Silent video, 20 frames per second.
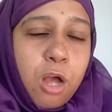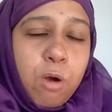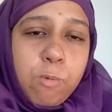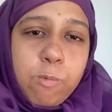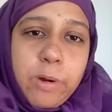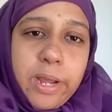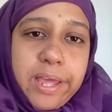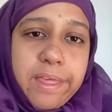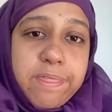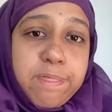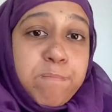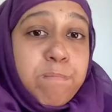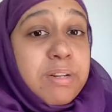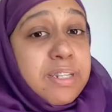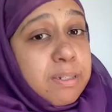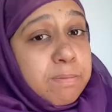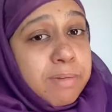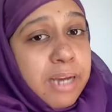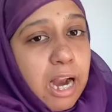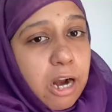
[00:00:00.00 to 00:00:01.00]
with
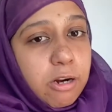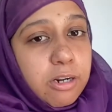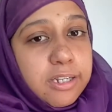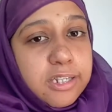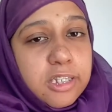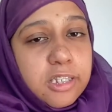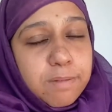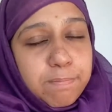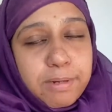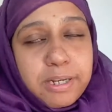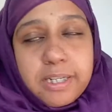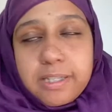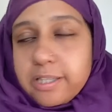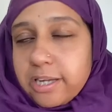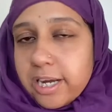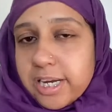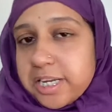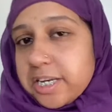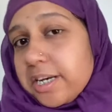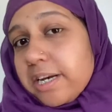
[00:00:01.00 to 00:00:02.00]
Muslim characters, because
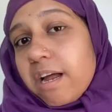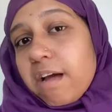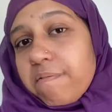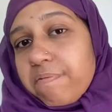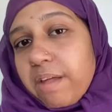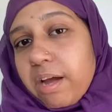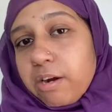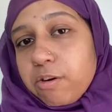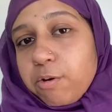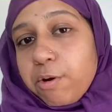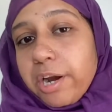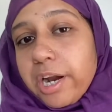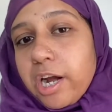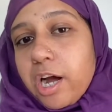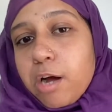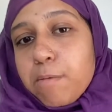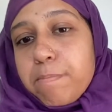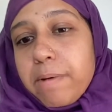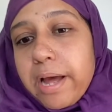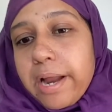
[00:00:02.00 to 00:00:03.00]
I didn't have that growing up,